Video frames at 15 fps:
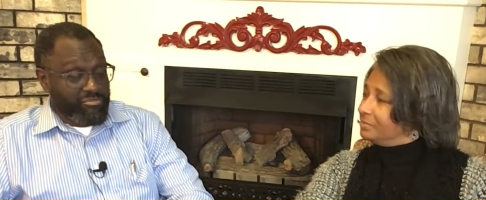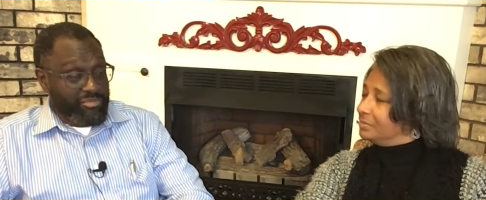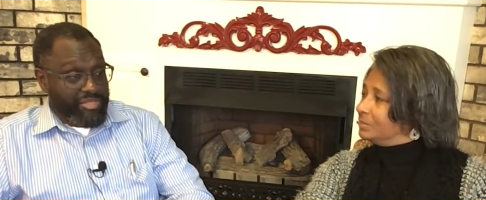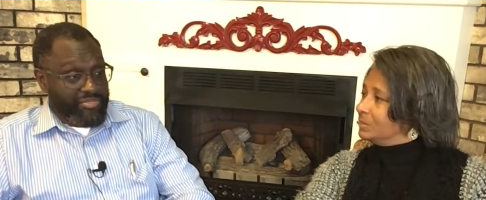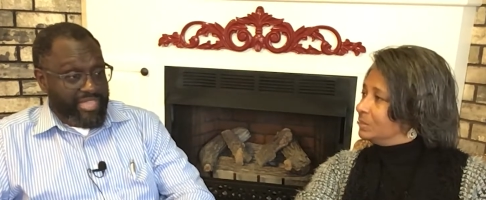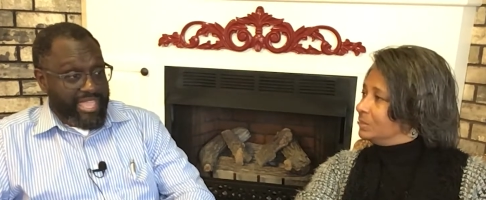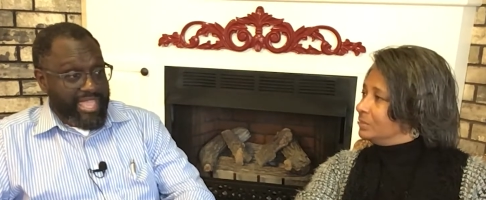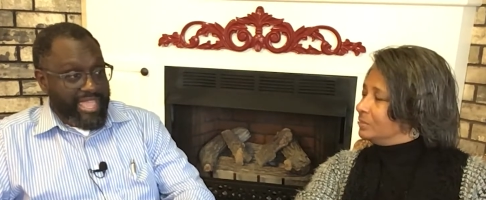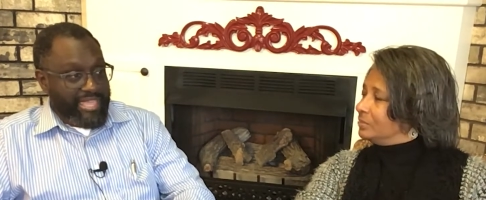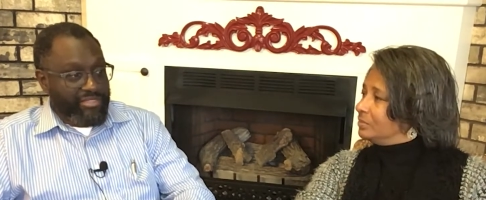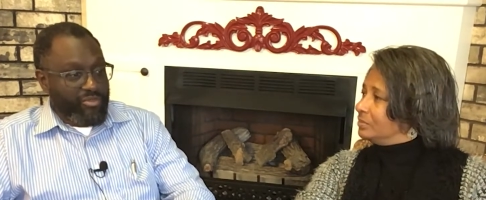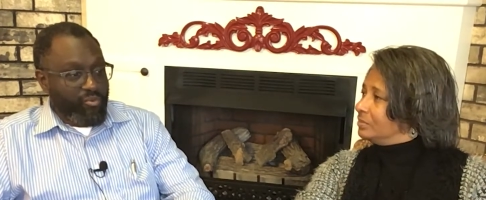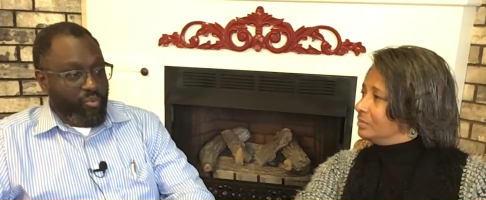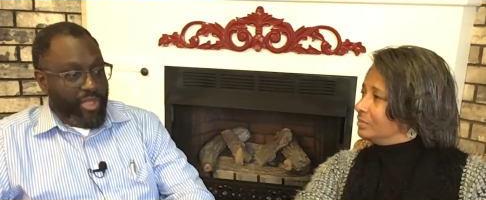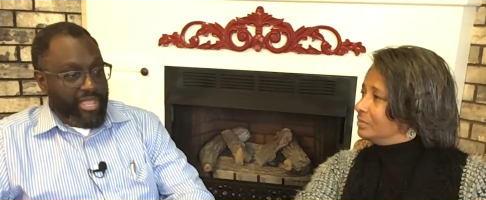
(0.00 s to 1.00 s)
Speaker 1: But they
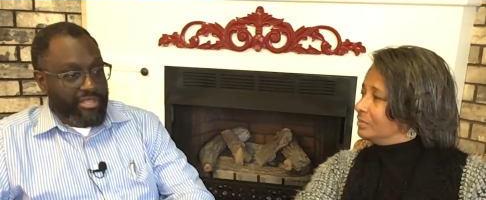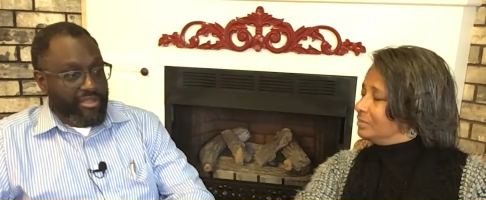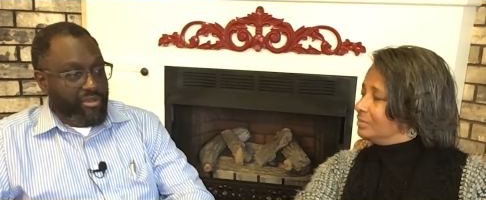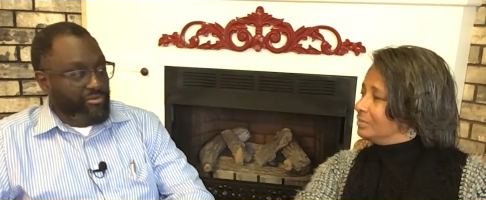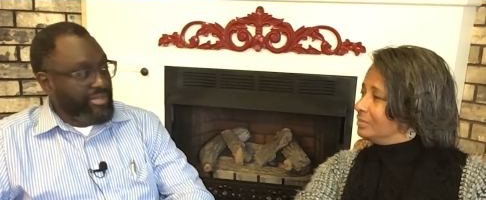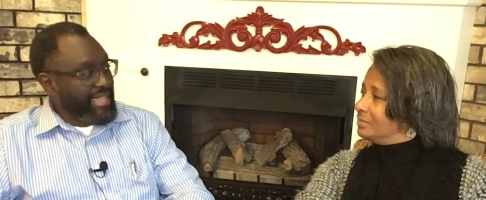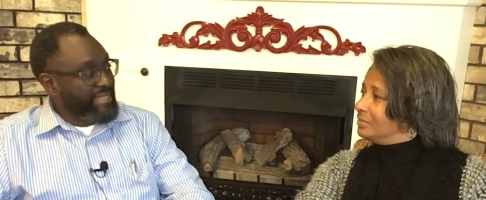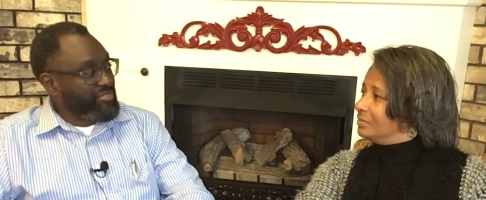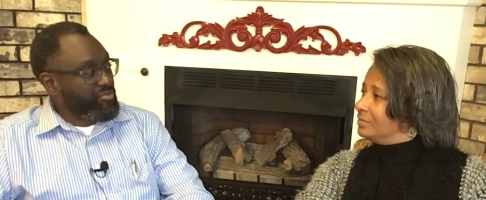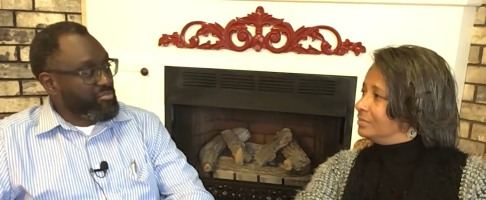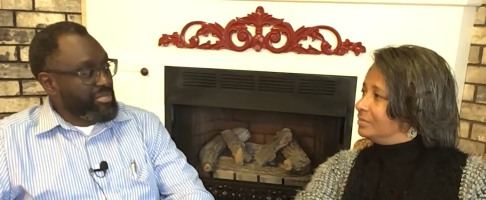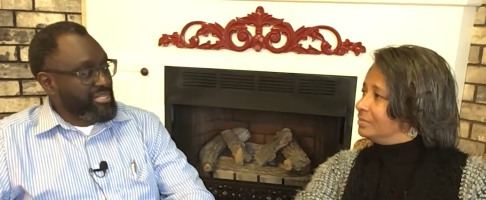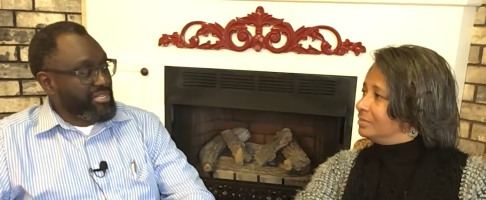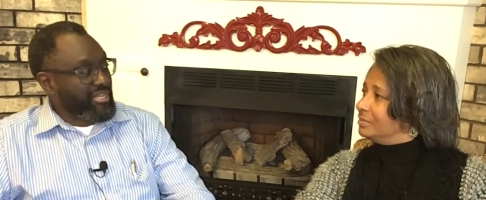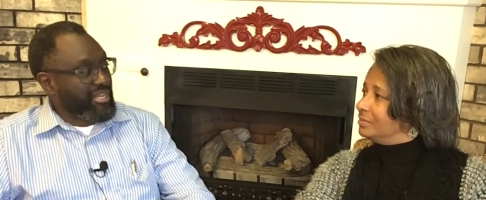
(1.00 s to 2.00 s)
had to wait on that to
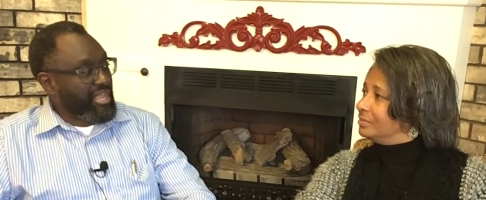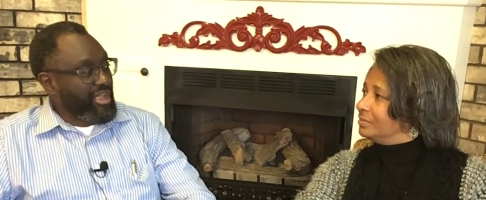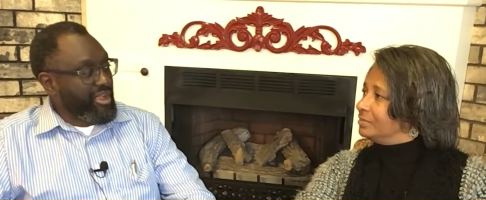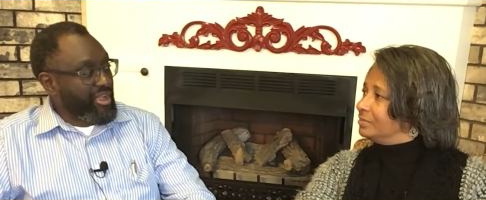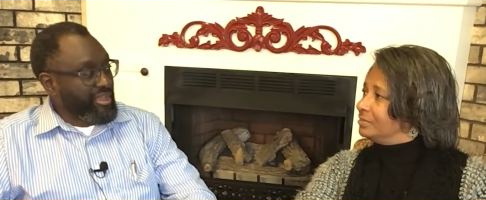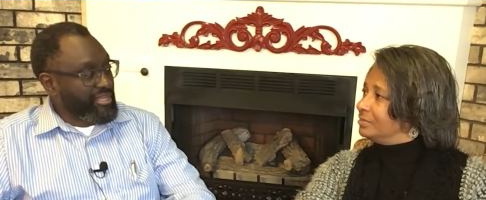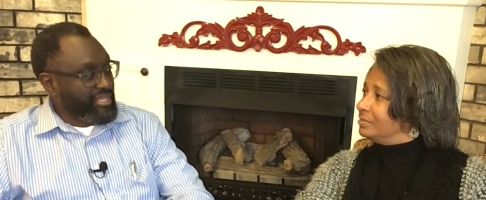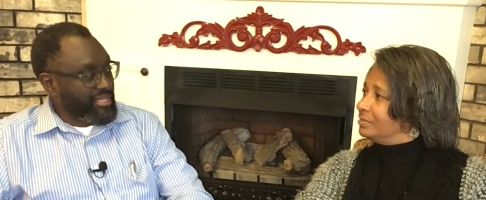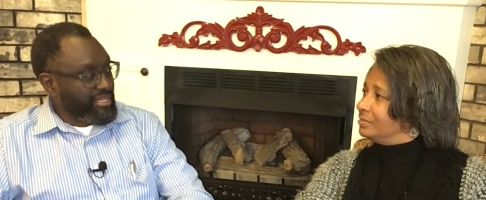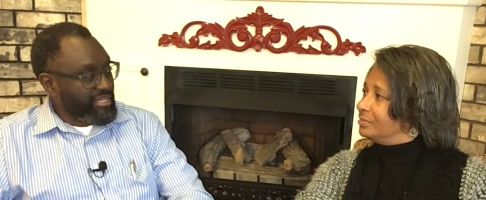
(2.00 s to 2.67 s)
be declared.